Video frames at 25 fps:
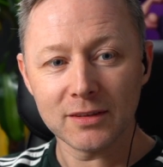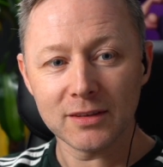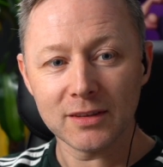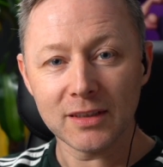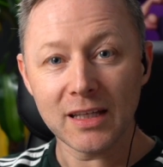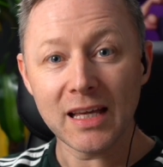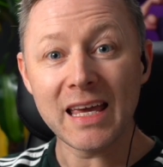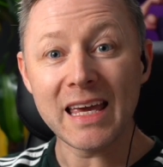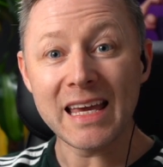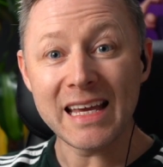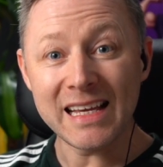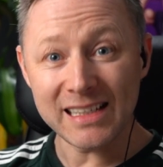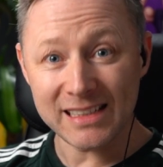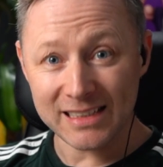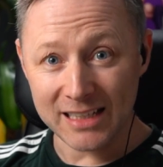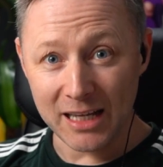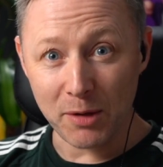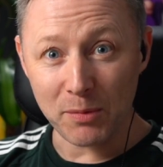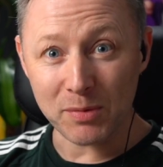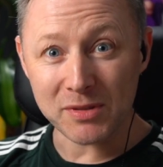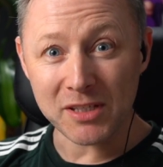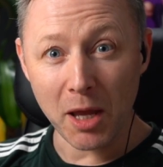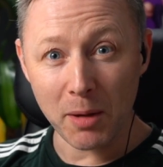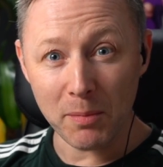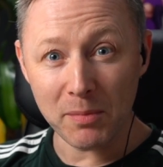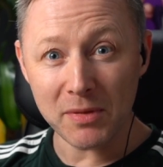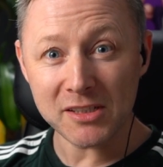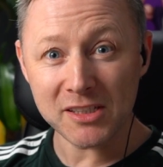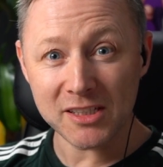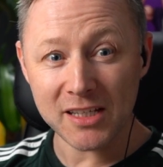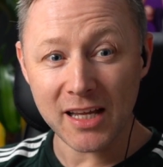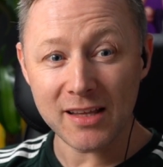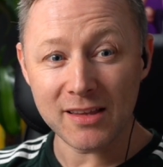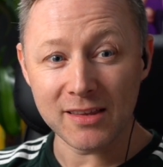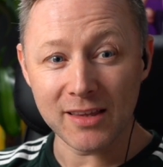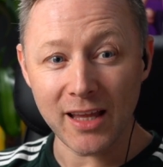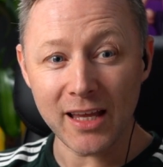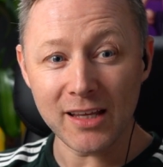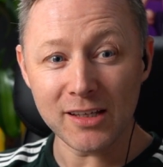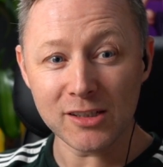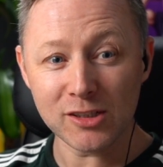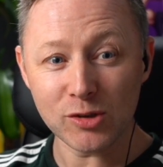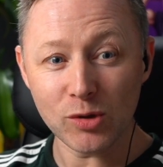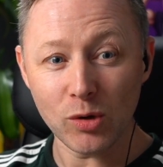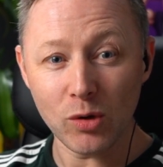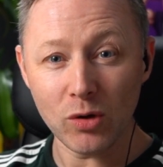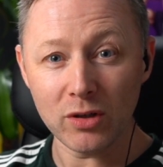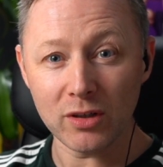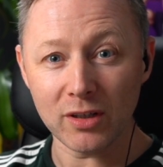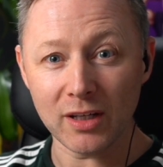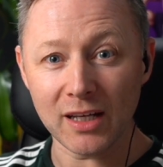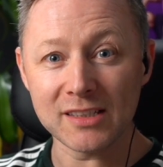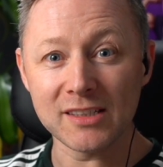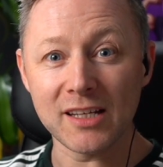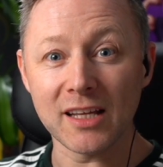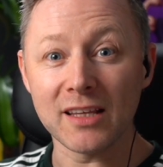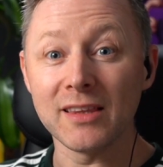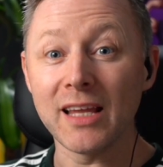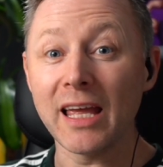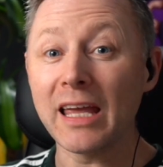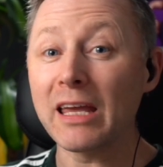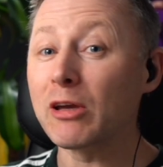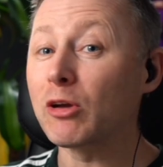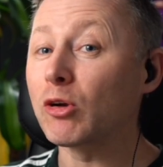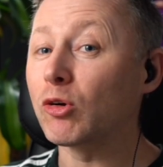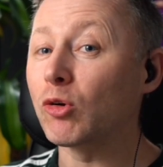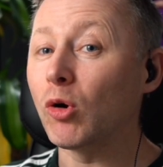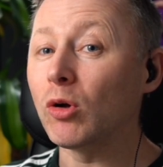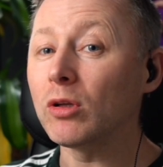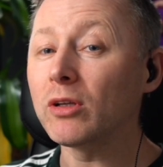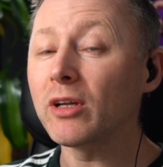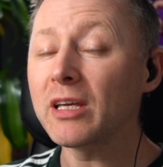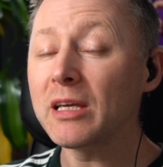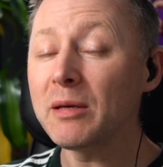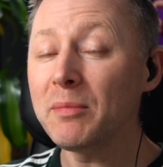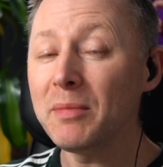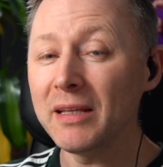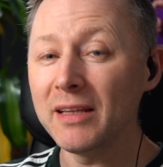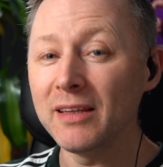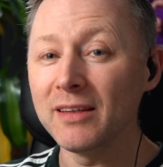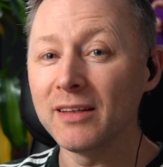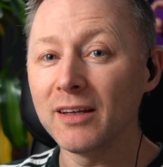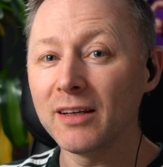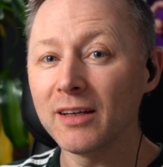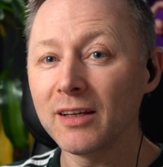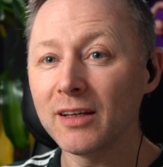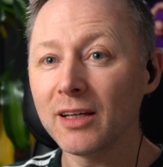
It was him that said Night Stalker. I said Nightcrawler, you mean?